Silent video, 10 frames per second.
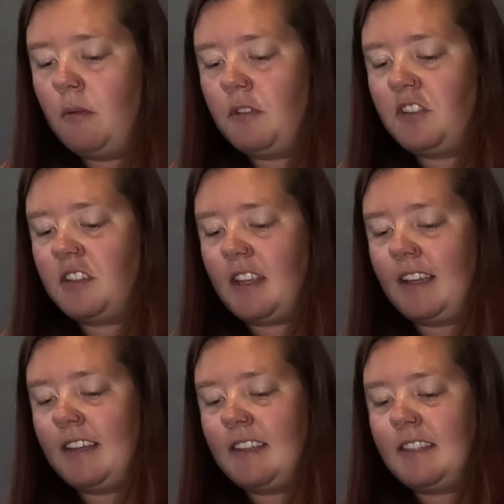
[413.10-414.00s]
with just like
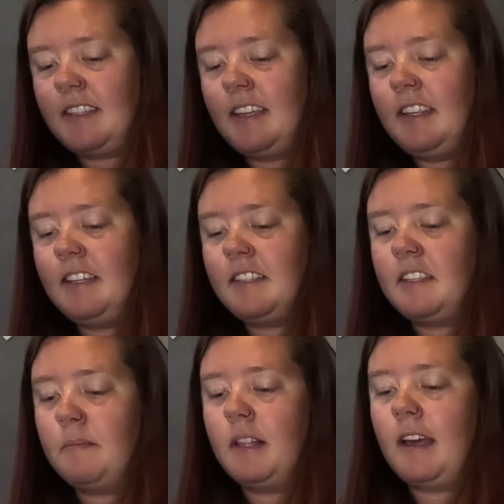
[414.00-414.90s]
a skinny
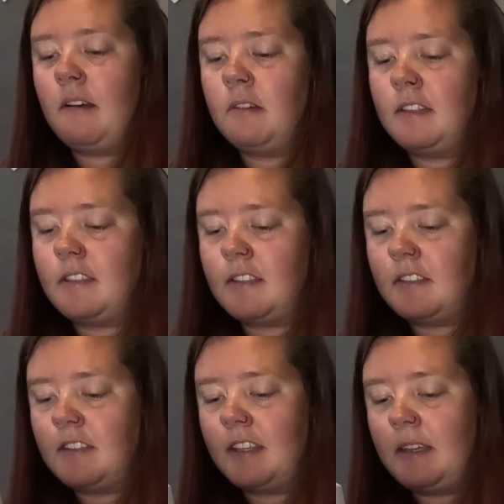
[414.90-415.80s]
seam allowance
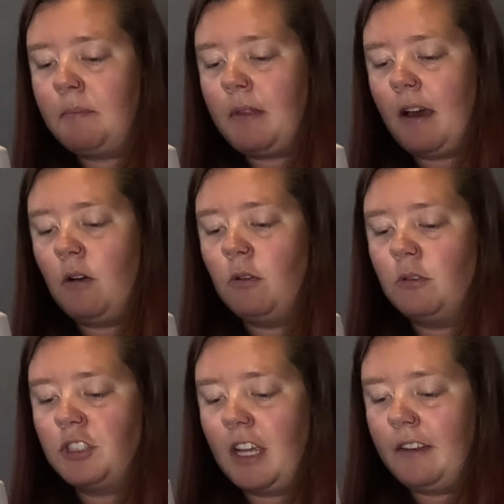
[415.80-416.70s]
to keep that hole
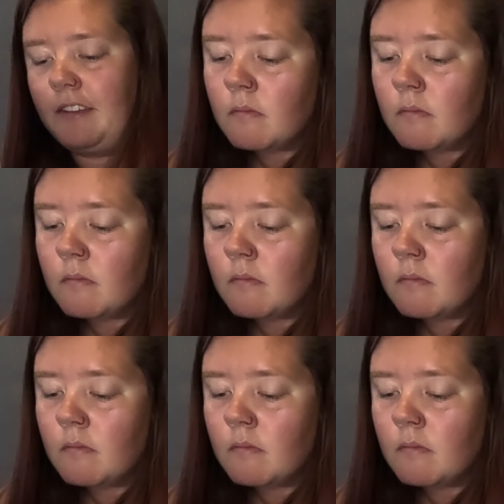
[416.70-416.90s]
shut.